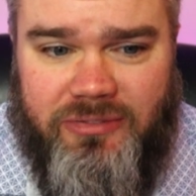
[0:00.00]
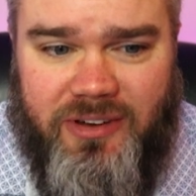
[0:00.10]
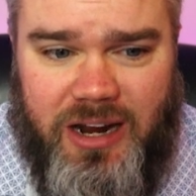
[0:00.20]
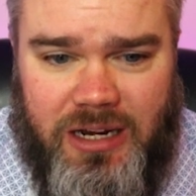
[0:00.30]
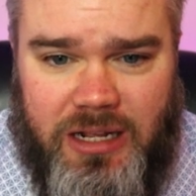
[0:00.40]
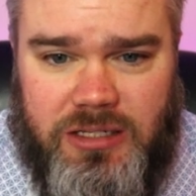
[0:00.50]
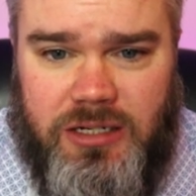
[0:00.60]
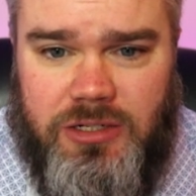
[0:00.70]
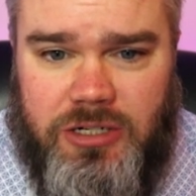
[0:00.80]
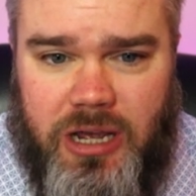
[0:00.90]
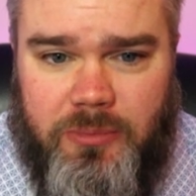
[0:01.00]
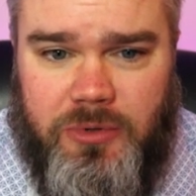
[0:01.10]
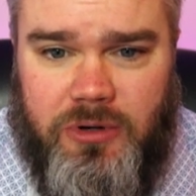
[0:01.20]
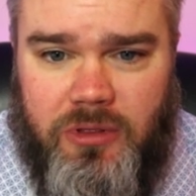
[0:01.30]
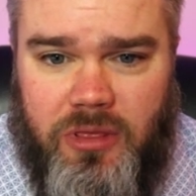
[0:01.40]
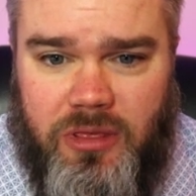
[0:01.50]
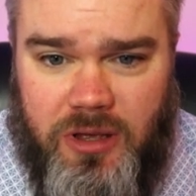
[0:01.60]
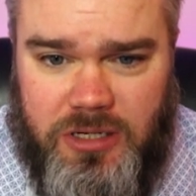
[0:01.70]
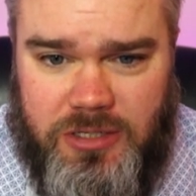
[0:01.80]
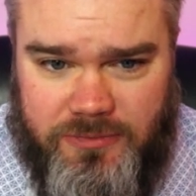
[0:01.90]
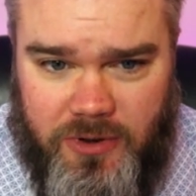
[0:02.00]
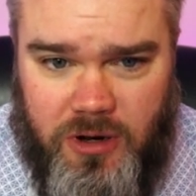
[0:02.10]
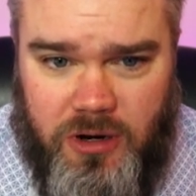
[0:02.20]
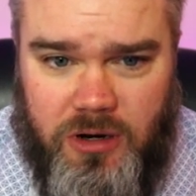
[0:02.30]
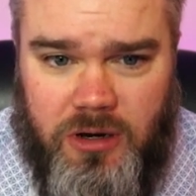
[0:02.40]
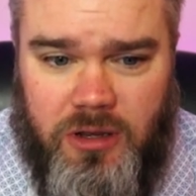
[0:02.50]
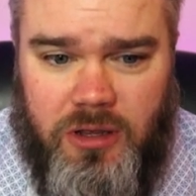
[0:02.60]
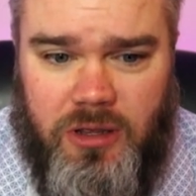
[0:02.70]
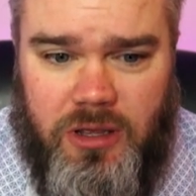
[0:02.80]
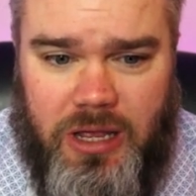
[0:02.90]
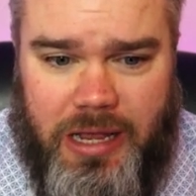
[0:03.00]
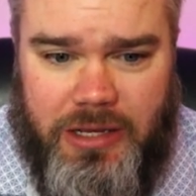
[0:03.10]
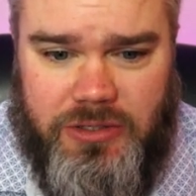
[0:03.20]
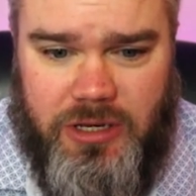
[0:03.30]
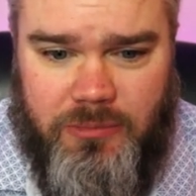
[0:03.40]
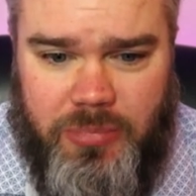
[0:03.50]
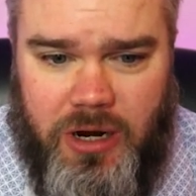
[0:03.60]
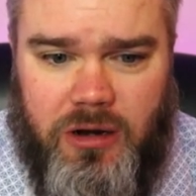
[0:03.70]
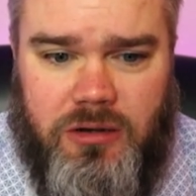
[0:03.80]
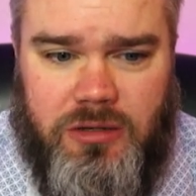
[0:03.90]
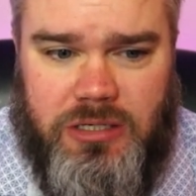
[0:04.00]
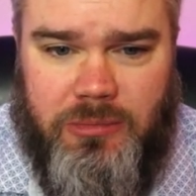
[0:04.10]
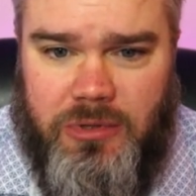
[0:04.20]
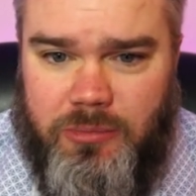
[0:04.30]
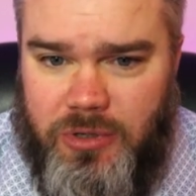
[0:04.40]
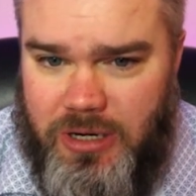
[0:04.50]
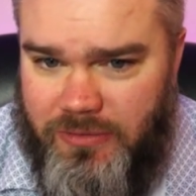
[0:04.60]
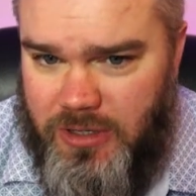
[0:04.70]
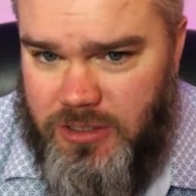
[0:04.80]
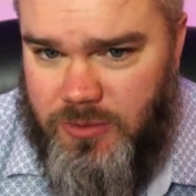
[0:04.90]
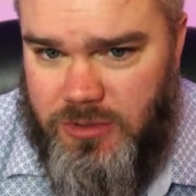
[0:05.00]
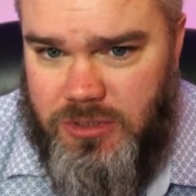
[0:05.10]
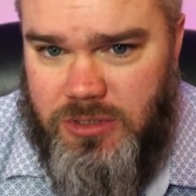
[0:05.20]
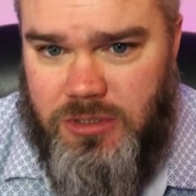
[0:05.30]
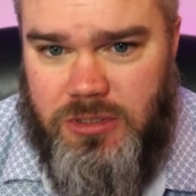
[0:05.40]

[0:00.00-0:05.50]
the financing chapter thus far as compared to some of the previous ones?